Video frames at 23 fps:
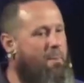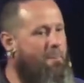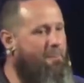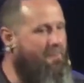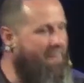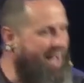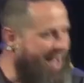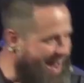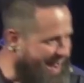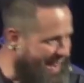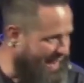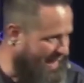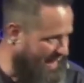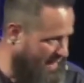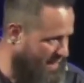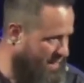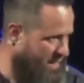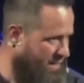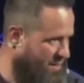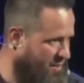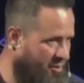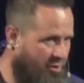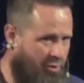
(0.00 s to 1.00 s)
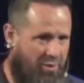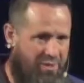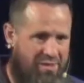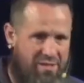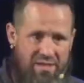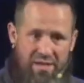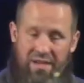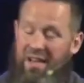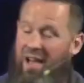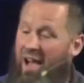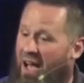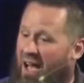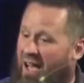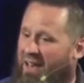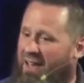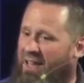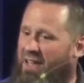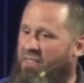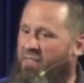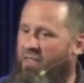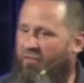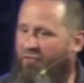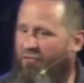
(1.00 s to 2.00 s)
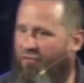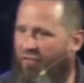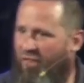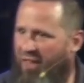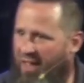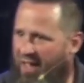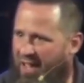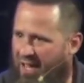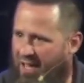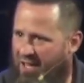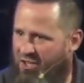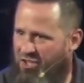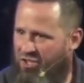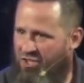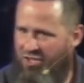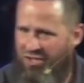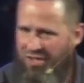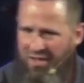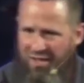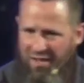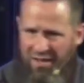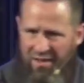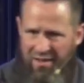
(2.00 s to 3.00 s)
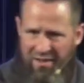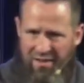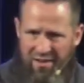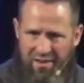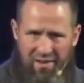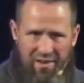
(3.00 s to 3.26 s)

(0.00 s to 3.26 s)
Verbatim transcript: in a man who is God in the flesh,